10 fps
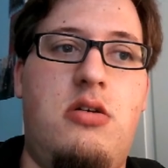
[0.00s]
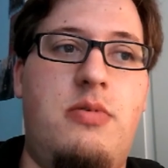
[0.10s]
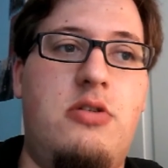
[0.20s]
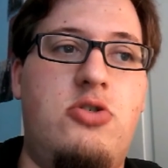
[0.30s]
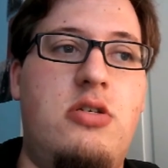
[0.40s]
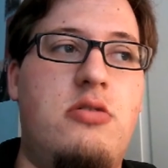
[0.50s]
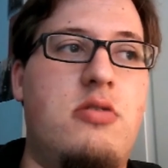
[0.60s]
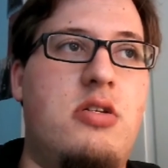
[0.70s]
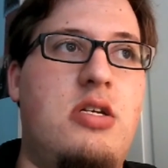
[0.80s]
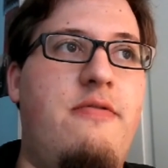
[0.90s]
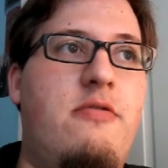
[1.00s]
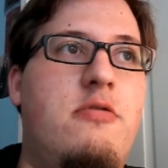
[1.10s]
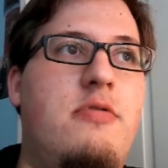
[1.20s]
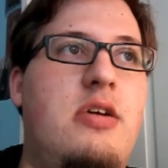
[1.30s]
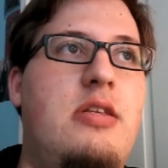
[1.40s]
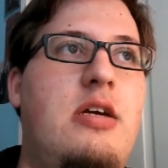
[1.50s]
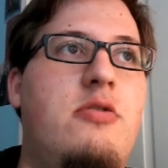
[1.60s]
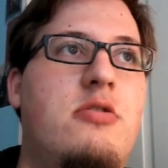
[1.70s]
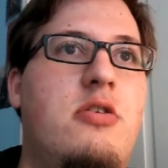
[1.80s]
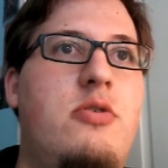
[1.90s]
I mean, geez, our governor right now
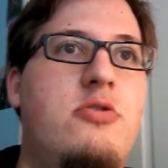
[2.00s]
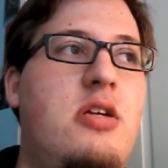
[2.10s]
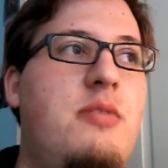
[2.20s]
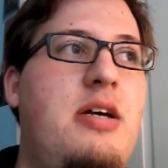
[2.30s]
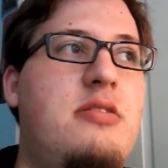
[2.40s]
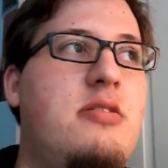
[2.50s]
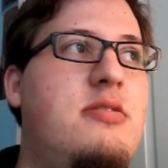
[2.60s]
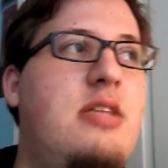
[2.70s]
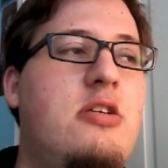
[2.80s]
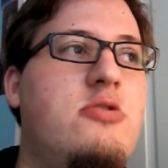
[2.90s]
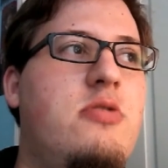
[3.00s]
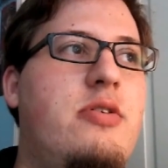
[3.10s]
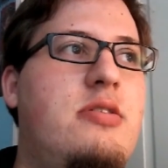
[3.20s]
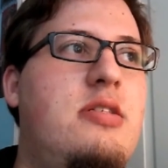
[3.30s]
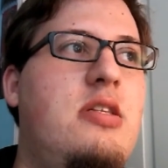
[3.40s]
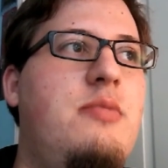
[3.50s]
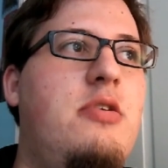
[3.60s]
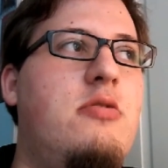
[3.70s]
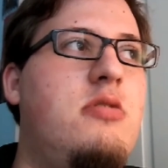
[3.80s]
is going trying to pass a sanctuary city bill.